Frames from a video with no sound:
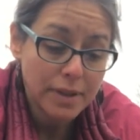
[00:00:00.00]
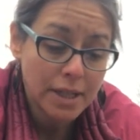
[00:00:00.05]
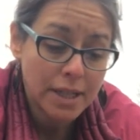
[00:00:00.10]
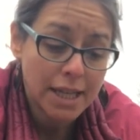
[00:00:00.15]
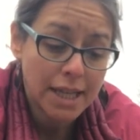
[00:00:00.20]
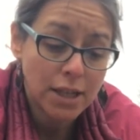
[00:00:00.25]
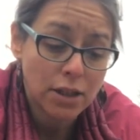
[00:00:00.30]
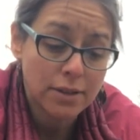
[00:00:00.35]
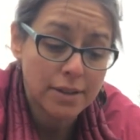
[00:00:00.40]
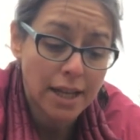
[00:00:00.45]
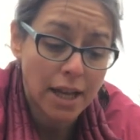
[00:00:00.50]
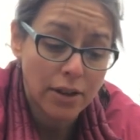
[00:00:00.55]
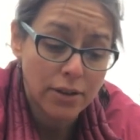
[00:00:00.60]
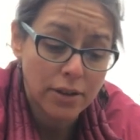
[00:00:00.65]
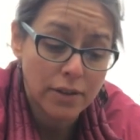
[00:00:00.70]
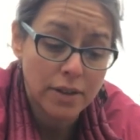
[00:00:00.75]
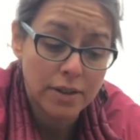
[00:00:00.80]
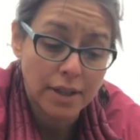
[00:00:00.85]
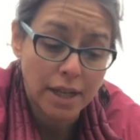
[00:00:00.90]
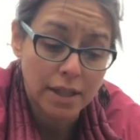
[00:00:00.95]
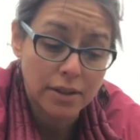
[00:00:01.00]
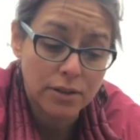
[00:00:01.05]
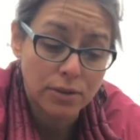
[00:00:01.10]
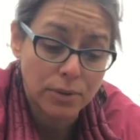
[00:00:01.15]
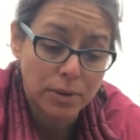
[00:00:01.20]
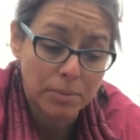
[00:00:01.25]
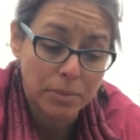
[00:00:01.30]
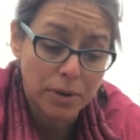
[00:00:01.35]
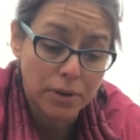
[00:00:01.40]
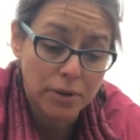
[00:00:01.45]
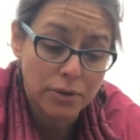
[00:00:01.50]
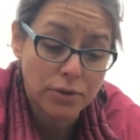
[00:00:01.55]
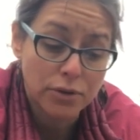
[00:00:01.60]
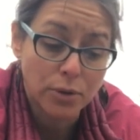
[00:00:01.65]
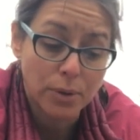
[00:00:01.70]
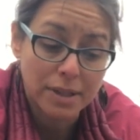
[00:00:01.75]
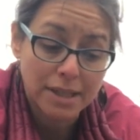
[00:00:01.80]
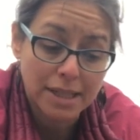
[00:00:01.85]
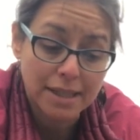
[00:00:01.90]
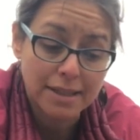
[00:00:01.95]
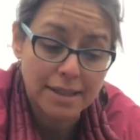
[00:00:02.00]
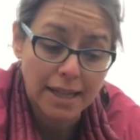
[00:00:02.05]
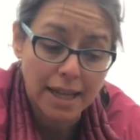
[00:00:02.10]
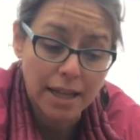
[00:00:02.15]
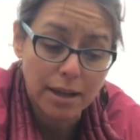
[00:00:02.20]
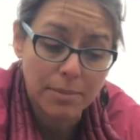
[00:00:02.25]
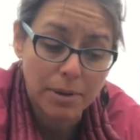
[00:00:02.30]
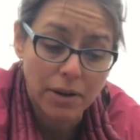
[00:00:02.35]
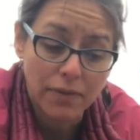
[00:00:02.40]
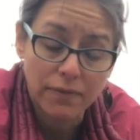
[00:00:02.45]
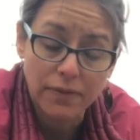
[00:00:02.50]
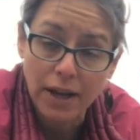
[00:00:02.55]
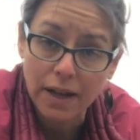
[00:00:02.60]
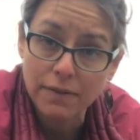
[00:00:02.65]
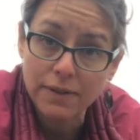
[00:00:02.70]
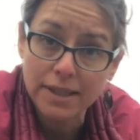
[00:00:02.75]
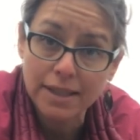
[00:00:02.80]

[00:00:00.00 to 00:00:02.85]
It'll tell you the days to emerge, so it does take about 5 to